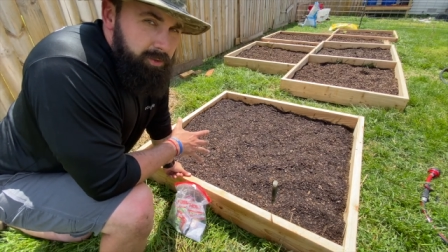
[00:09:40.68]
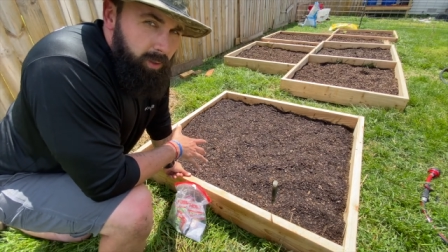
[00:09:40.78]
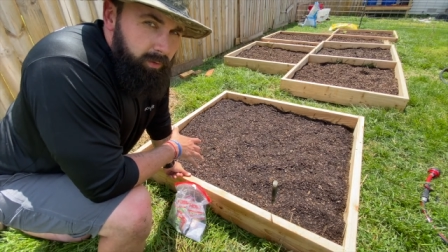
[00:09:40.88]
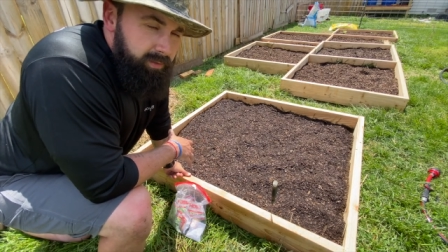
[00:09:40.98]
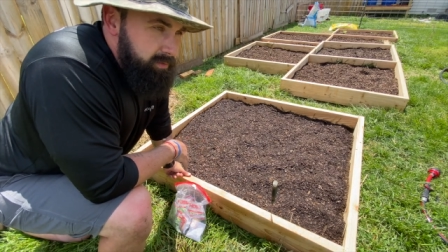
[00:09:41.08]
a
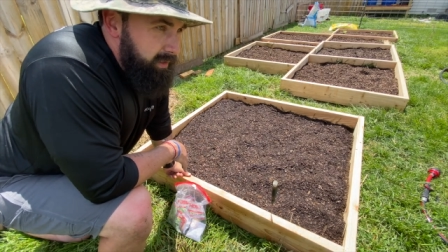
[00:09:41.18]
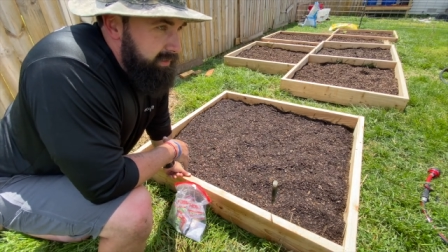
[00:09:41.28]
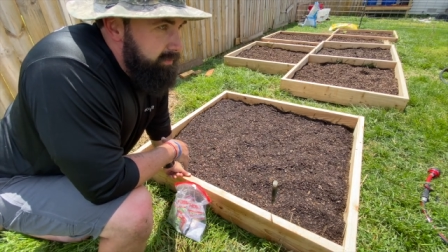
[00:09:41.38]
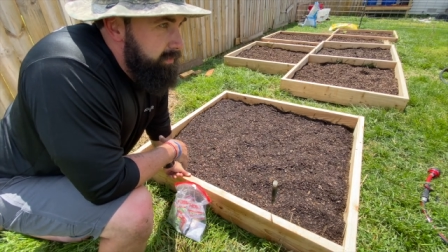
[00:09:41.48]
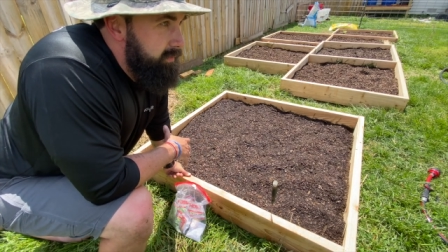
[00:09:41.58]
trellis,
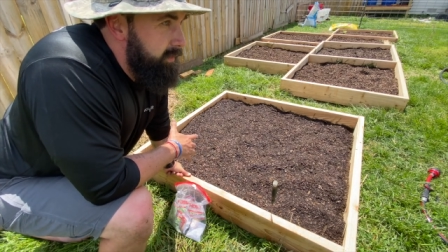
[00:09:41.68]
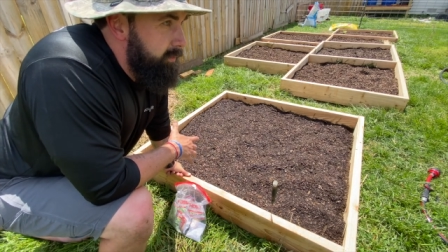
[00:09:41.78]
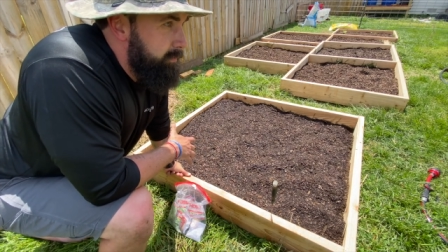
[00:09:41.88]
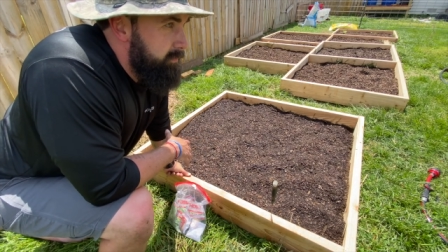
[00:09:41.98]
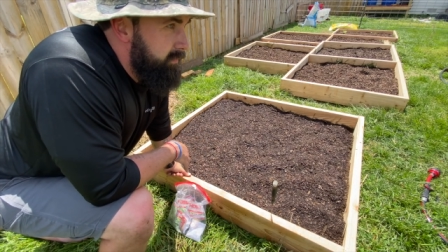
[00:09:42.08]
like, you
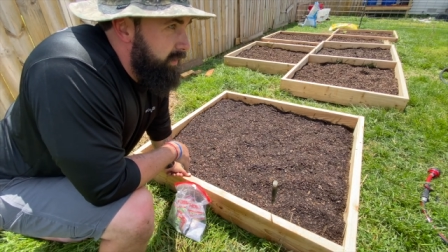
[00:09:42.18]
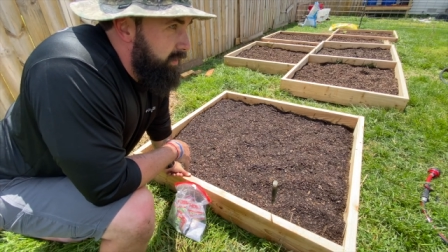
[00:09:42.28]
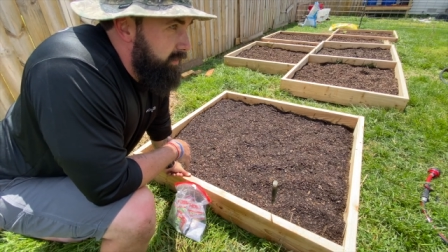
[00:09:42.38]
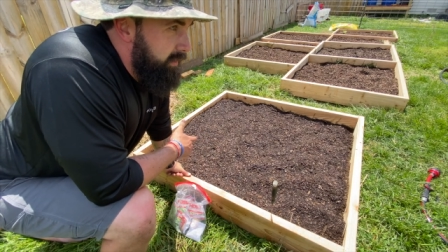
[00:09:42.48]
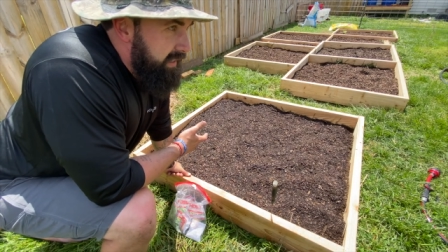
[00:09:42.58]
know,
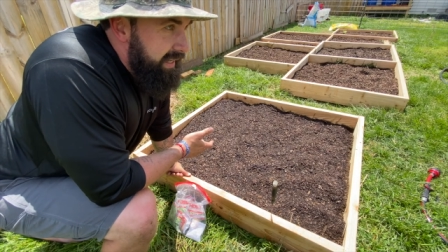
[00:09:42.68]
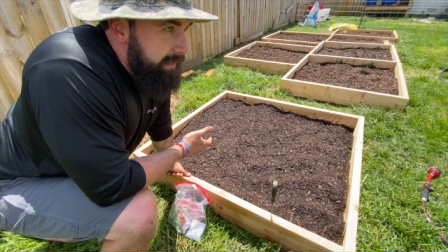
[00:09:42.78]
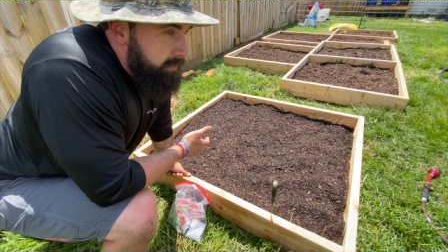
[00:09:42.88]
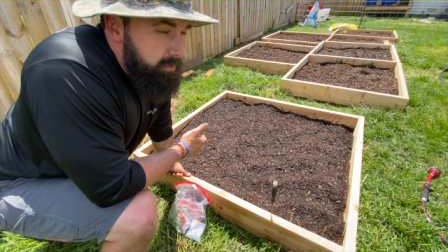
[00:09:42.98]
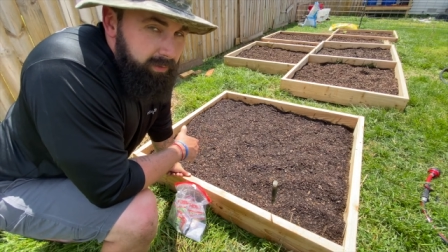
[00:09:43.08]
a
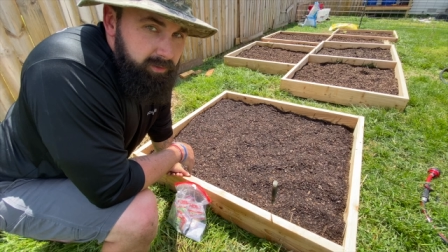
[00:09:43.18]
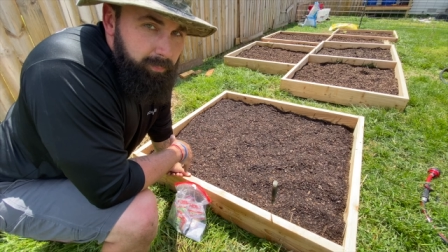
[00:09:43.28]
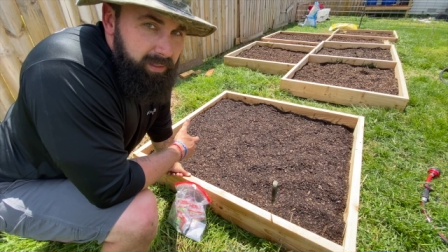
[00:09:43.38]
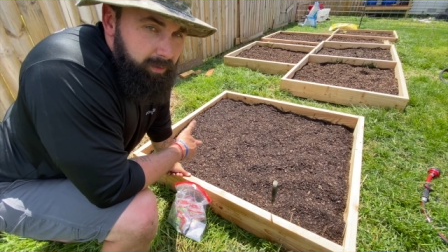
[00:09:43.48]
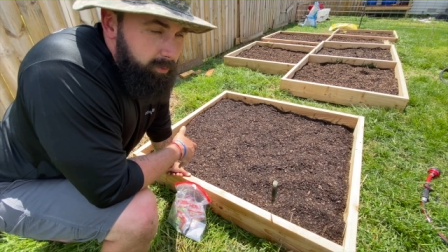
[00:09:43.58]
cage, like
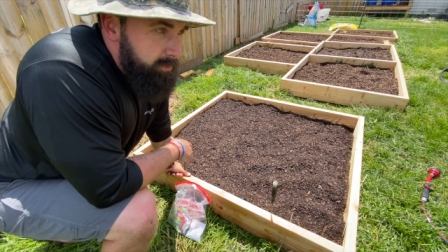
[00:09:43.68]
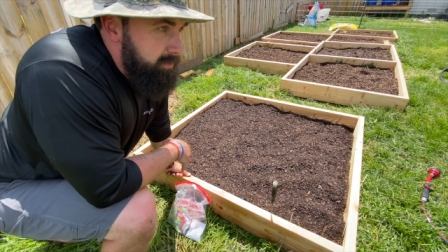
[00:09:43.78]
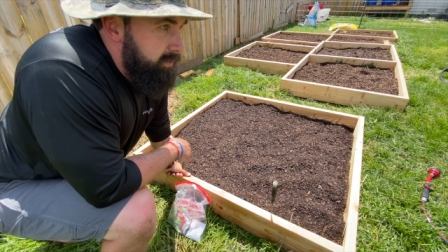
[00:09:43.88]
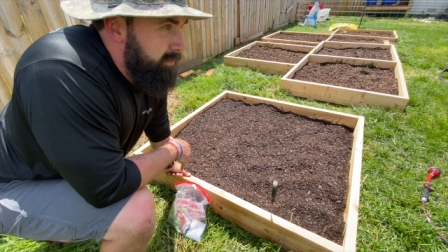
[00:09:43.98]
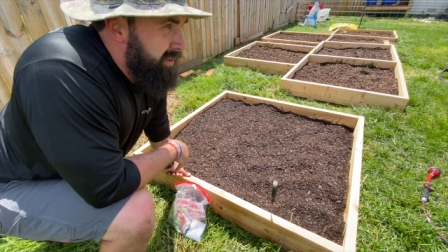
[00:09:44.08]
tomatoes
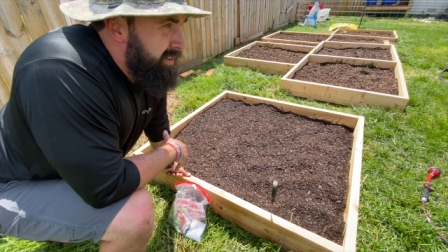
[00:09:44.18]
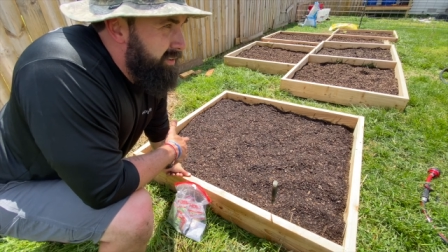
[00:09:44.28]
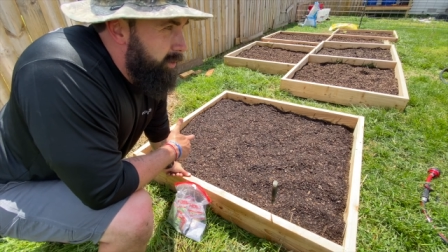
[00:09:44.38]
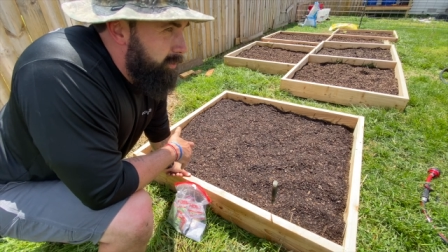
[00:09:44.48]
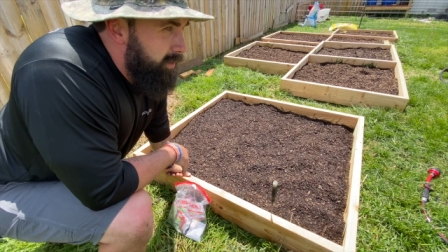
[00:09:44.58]
or
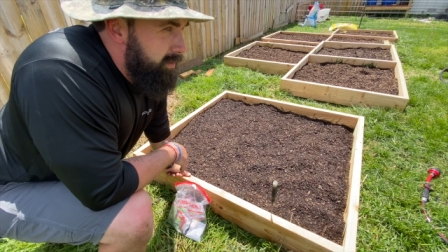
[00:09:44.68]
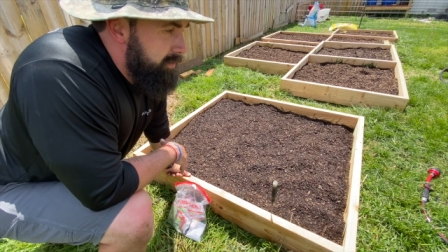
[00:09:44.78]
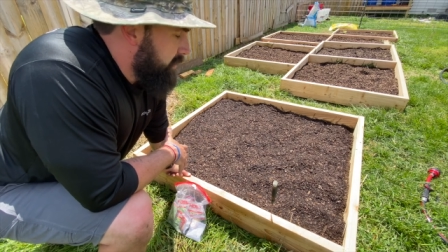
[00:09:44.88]
okra or